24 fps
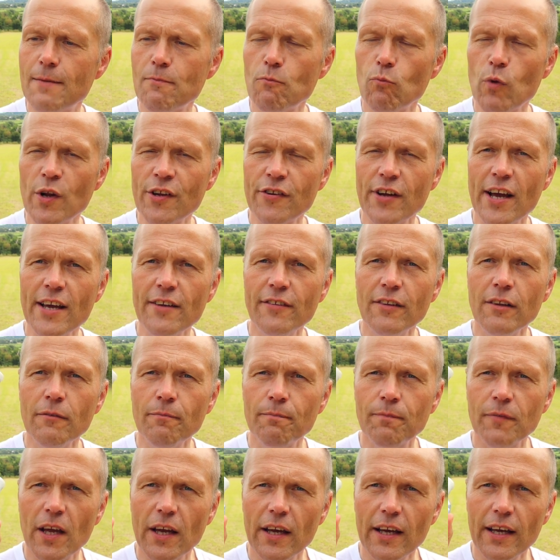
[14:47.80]
Witch Hazel,
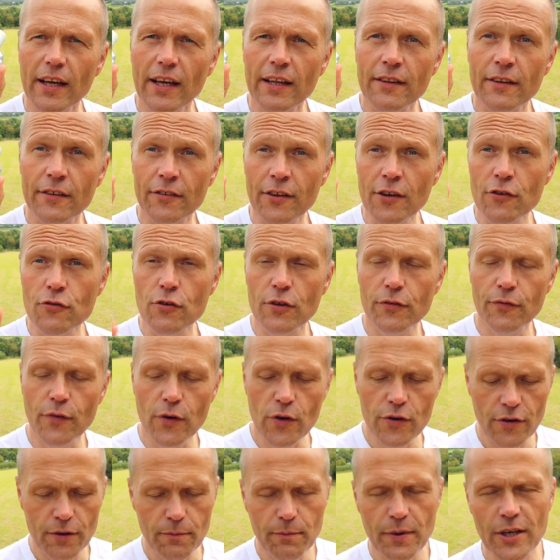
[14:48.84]
the citrus
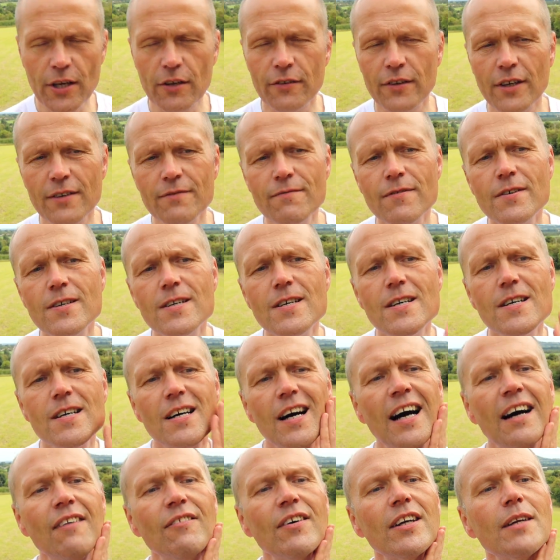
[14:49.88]
version, because I've
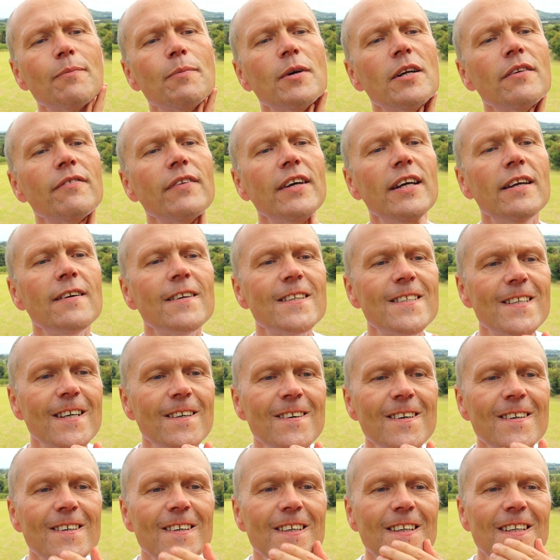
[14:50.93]
have had a bit of
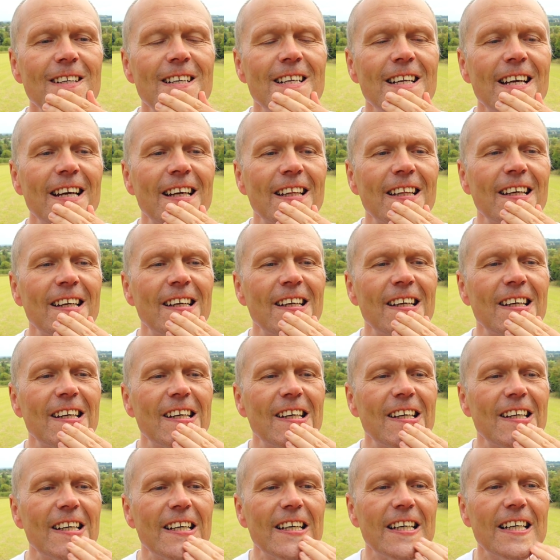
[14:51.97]
irritation. Oh, I've got a little nick there.
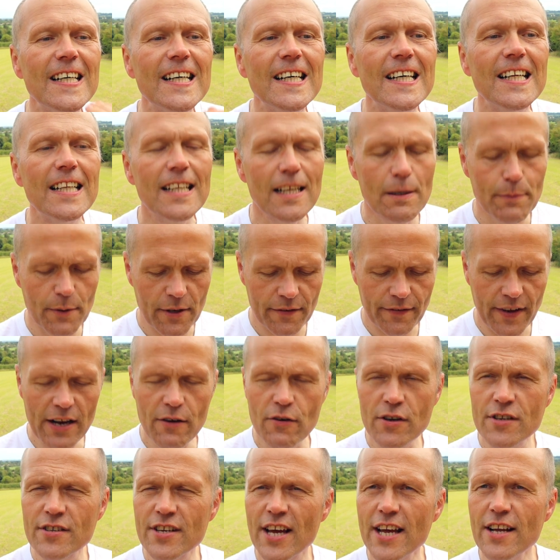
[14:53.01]
A little bit of
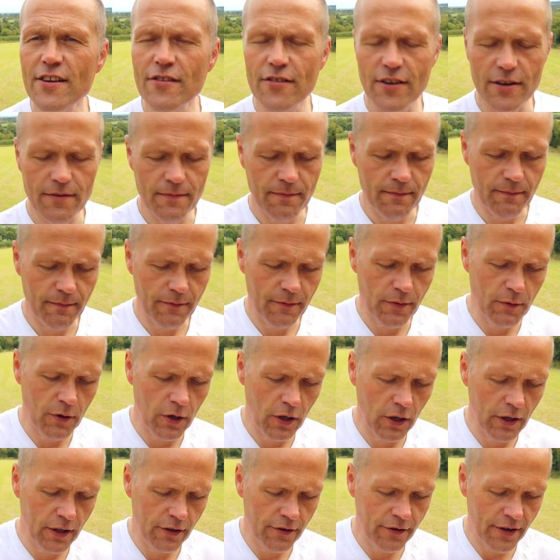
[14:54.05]
irritation from
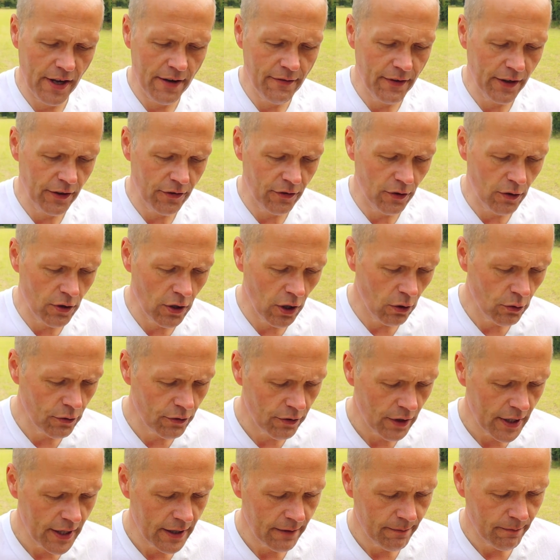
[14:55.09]
shaving so
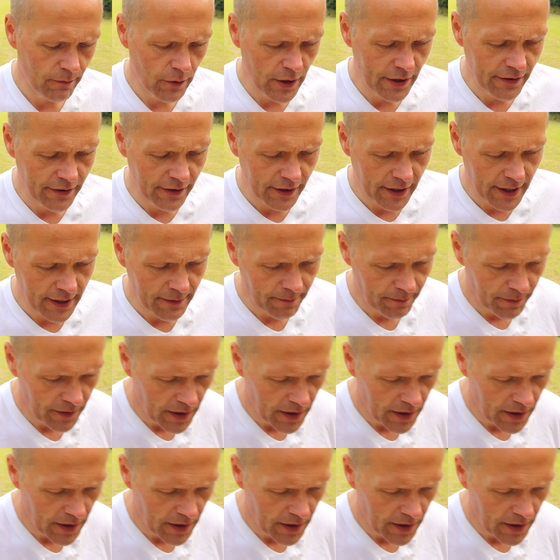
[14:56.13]
closely recently.